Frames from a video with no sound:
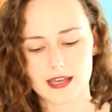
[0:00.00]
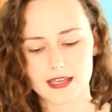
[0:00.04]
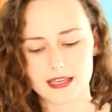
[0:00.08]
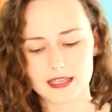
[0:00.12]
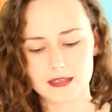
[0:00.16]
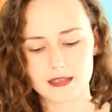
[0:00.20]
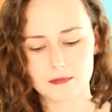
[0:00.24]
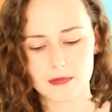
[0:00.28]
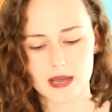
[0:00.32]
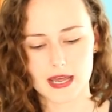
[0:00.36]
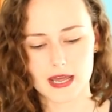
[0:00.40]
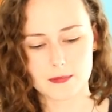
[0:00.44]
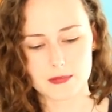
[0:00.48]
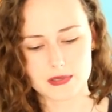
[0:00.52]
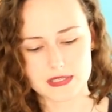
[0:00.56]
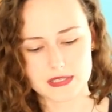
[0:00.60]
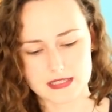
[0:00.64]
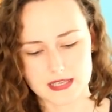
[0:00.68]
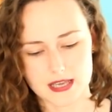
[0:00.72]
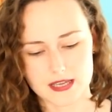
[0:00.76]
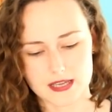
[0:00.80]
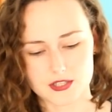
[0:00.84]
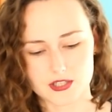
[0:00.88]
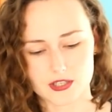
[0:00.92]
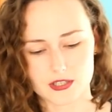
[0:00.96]
in my
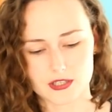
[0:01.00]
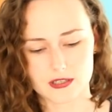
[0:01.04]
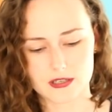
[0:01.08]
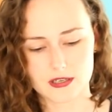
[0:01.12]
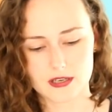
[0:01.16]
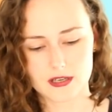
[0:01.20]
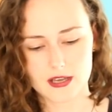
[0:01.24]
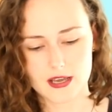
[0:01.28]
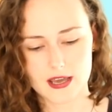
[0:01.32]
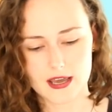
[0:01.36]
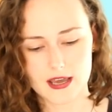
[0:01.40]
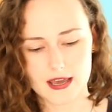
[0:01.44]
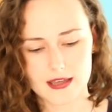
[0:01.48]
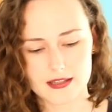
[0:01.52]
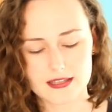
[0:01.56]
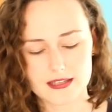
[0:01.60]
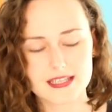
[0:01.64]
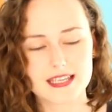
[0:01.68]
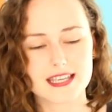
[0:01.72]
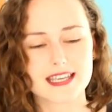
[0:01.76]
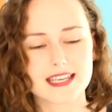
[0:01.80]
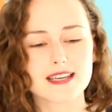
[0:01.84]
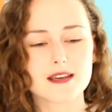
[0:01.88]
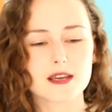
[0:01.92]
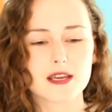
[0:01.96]
possession,
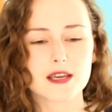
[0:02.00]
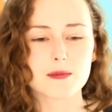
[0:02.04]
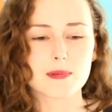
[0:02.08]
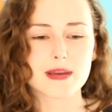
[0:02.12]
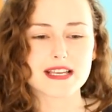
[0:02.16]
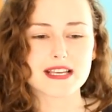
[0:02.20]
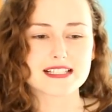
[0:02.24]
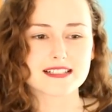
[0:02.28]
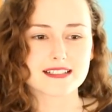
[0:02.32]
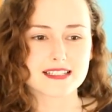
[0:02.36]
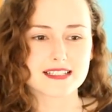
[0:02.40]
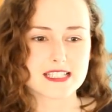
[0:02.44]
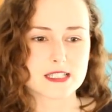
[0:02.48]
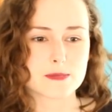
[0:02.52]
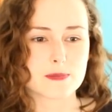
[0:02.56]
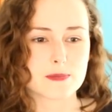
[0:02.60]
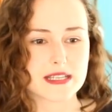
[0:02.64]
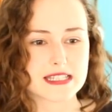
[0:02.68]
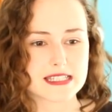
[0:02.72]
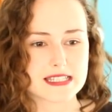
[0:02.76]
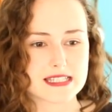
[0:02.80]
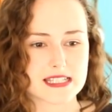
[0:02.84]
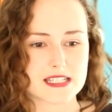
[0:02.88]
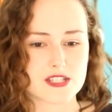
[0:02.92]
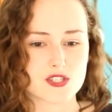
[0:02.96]
he basically
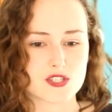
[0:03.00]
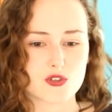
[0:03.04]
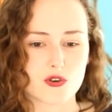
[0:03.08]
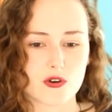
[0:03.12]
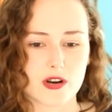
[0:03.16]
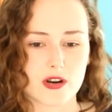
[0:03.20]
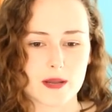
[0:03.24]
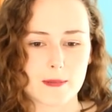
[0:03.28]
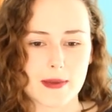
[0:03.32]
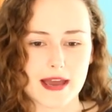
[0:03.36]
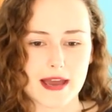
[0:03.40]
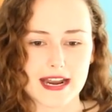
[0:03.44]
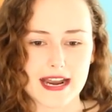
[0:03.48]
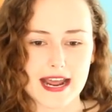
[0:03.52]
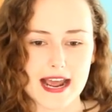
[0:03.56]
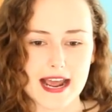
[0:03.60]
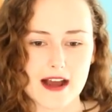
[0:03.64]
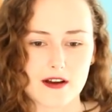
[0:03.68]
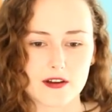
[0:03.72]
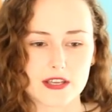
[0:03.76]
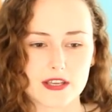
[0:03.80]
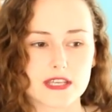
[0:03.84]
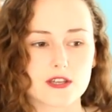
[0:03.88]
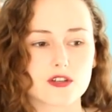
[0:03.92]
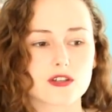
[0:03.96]
spins this story about
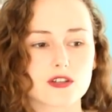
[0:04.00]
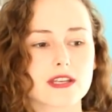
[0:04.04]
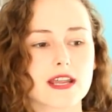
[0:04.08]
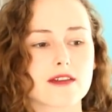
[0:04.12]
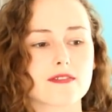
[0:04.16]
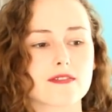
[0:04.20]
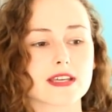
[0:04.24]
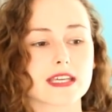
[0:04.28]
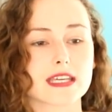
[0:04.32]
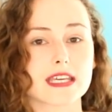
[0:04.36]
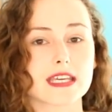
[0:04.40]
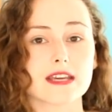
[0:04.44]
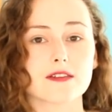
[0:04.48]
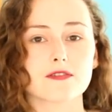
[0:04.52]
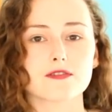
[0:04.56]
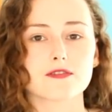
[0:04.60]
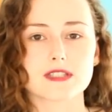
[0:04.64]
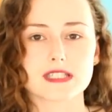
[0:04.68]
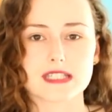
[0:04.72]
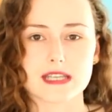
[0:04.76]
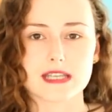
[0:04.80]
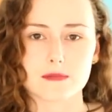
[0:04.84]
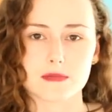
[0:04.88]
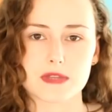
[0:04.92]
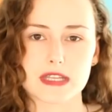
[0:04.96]
how he could never gift
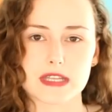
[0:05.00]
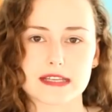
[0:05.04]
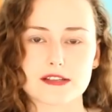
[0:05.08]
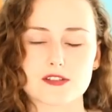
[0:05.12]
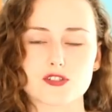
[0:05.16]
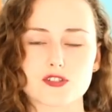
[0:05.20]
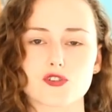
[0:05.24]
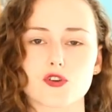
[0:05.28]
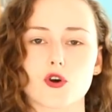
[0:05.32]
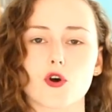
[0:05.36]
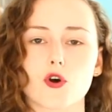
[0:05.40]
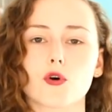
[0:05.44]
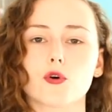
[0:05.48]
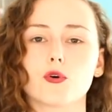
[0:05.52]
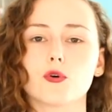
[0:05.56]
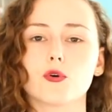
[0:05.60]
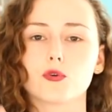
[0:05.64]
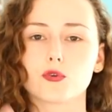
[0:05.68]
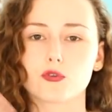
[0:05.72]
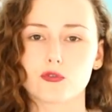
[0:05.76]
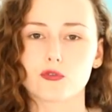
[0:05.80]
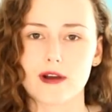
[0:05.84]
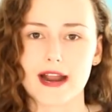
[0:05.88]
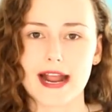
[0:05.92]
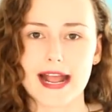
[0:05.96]
something
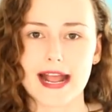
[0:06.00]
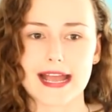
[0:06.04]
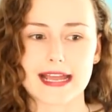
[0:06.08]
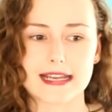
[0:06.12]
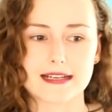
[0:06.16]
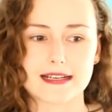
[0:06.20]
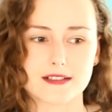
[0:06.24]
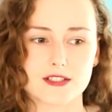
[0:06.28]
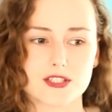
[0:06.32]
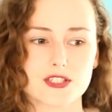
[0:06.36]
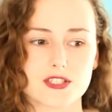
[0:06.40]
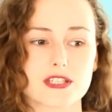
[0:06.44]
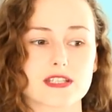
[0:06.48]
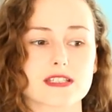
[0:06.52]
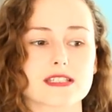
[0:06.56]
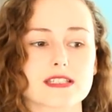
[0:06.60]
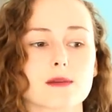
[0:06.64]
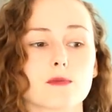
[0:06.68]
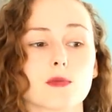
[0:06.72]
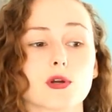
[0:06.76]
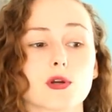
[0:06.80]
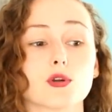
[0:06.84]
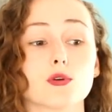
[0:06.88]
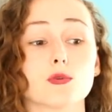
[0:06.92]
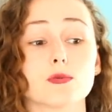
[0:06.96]
so grand to
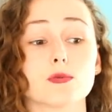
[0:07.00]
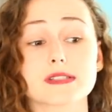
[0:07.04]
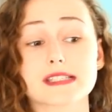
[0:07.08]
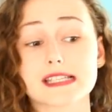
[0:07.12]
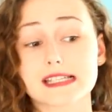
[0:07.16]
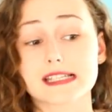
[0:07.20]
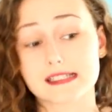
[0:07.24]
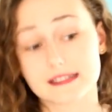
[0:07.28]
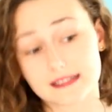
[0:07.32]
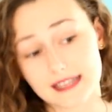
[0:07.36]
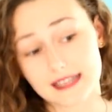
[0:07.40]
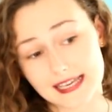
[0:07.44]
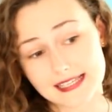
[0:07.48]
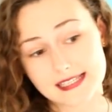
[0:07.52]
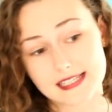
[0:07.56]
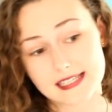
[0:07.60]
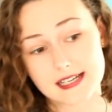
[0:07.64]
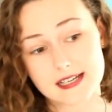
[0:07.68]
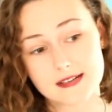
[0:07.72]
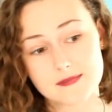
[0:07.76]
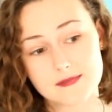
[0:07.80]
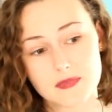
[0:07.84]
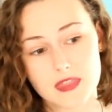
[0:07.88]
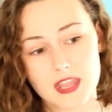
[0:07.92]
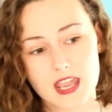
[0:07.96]
someone who was his lesser.
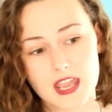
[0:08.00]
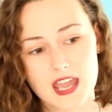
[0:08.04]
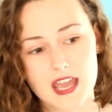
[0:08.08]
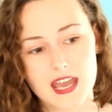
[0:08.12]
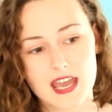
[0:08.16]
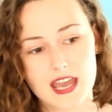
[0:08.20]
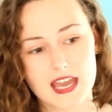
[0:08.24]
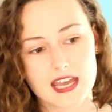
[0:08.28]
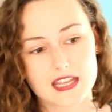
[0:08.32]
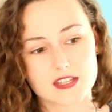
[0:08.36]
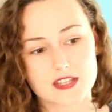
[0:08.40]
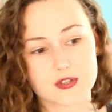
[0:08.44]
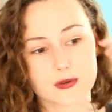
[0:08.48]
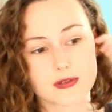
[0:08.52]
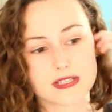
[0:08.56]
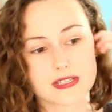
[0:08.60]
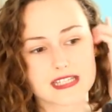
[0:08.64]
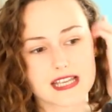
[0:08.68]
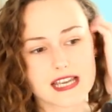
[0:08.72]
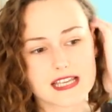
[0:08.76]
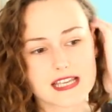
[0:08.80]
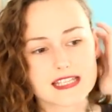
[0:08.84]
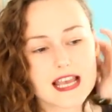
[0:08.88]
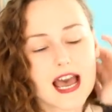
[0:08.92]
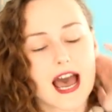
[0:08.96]
And so he
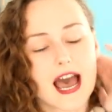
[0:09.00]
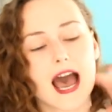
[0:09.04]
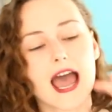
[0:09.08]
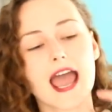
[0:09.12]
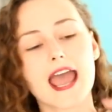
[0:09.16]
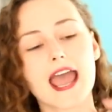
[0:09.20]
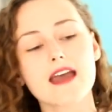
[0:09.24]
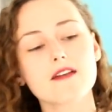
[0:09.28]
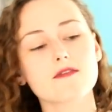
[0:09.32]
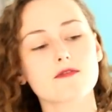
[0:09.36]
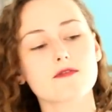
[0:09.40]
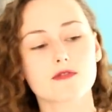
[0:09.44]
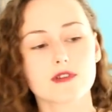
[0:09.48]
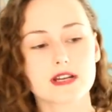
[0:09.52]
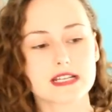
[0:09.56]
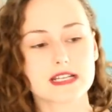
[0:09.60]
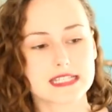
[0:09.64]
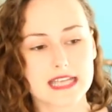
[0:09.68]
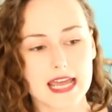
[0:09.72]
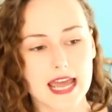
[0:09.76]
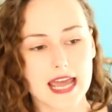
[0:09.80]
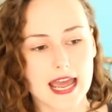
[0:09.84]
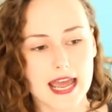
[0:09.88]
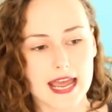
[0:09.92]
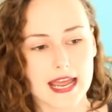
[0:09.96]
says, every
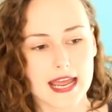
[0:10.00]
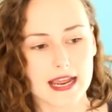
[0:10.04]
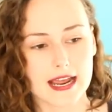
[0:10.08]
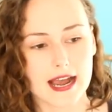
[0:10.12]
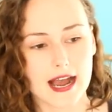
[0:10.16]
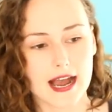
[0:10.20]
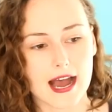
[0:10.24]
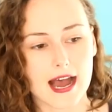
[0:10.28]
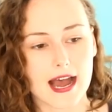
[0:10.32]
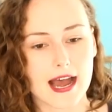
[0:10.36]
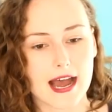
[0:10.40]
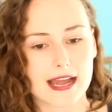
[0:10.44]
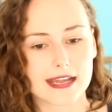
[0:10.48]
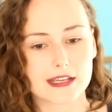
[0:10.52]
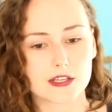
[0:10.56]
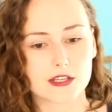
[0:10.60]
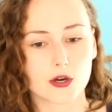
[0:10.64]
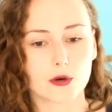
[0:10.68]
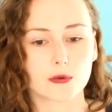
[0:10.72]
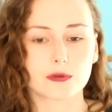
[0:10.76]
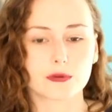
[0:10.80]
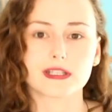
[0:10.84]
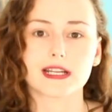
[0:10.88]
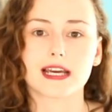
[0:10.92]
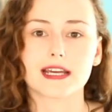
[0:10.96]
day I
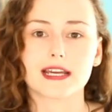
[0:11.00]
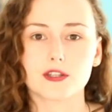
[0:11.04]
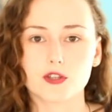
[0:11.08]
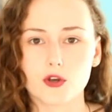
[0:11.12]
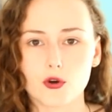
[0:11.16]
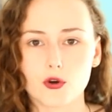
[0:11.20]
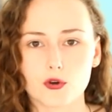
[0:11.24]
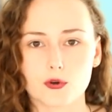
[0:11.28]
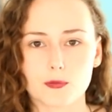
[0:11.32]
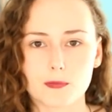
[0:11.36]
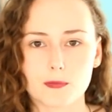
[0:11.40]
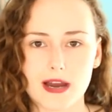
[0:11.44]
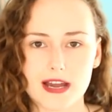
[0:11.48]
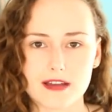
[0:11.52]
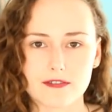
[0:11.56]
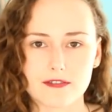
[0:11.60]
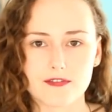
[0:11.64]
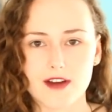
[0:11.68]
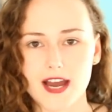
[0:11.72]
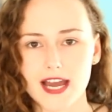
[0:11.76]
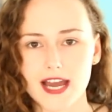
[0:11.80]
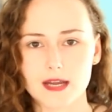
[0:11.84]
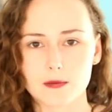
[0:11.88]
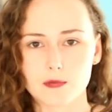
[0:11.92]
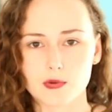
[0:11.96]
go and I yoke my
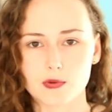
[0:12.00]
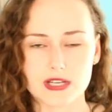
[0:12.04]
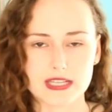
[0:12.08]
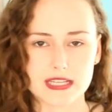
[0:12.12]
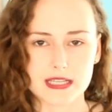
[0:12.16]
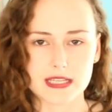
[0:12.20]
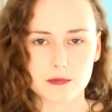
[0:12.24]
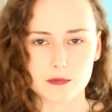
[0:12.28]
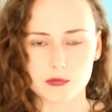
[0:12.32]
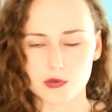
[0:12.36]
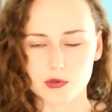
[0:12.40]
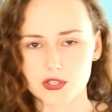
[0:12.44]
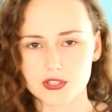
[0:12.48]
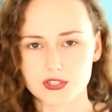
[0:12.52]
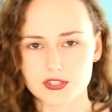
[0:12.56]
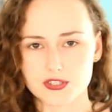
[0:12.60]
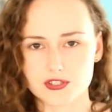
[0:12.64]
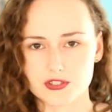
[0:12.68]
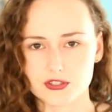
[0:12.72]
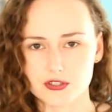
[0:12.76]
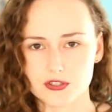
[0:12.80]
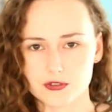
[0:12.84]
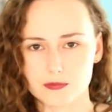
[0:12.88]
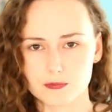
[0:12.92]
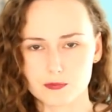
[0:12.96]
fire-breathing,
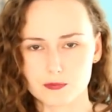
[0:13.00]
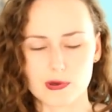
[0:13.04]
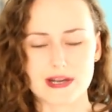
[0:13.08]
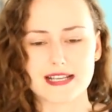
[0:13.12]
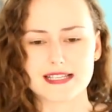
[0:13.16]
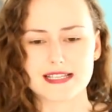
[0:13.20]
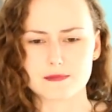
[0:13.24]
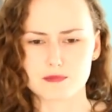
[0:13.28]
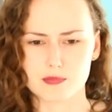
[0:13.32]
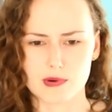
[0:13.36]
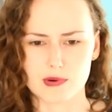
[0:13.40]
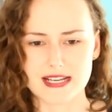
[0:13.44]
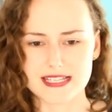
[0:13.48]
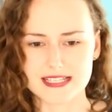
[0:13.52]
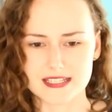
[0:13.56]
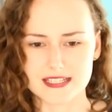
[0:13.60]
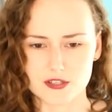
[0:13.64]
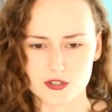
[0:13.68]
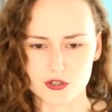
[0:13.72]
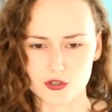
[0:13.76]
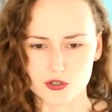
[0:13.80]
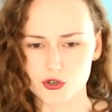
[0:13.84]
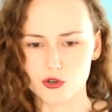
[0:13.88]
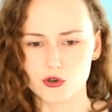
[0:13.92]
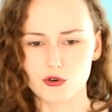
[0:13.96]

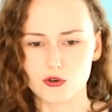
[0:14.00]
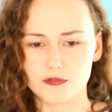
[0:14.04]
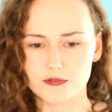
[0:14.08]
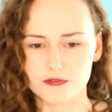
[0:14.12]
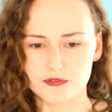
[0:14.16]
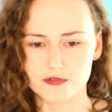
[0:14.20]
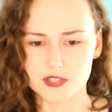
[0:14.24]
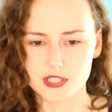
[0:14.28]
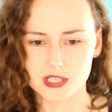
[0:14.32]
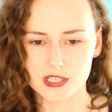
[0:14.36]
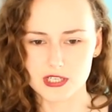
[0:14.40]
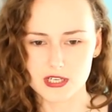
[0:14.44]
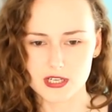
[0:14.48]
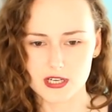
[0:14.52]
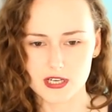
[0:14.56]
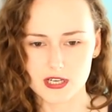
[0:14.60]
brazen-hoofed